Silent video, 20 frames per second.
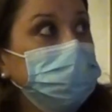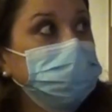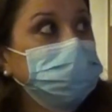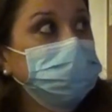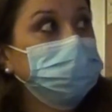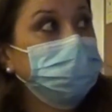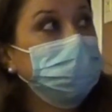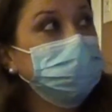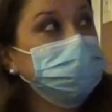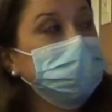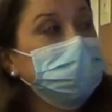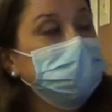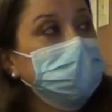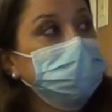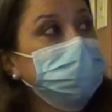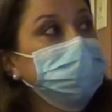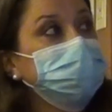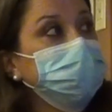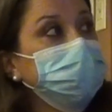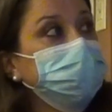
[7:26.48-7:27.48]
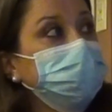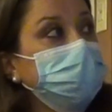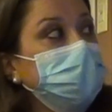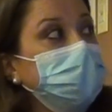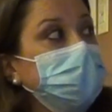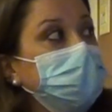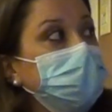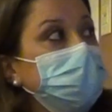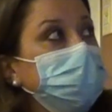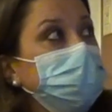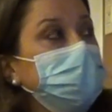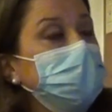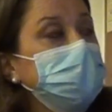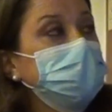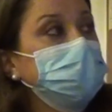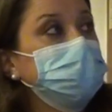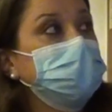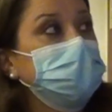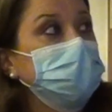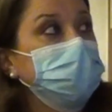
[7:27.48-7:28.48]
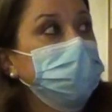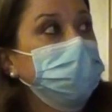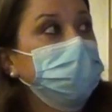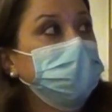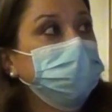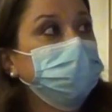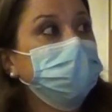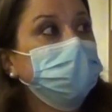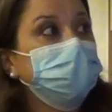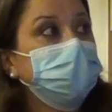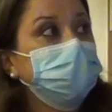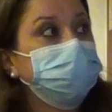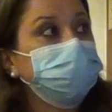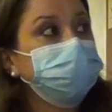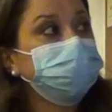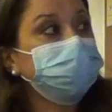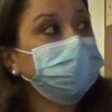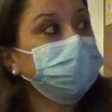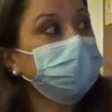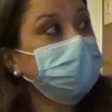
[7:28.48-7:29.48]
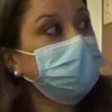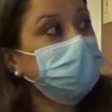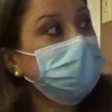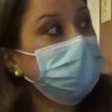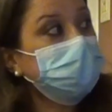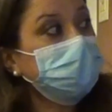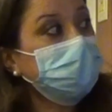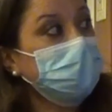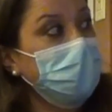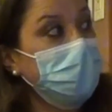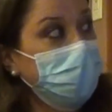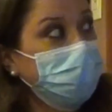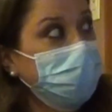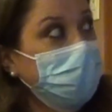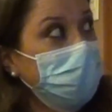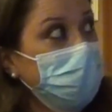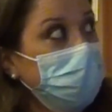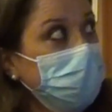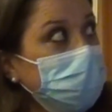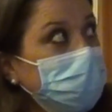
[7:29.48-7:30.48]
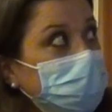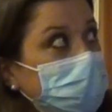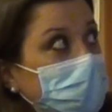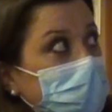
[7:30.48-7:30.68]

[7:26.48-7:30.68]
So basically, this is showing you the entire picture of our work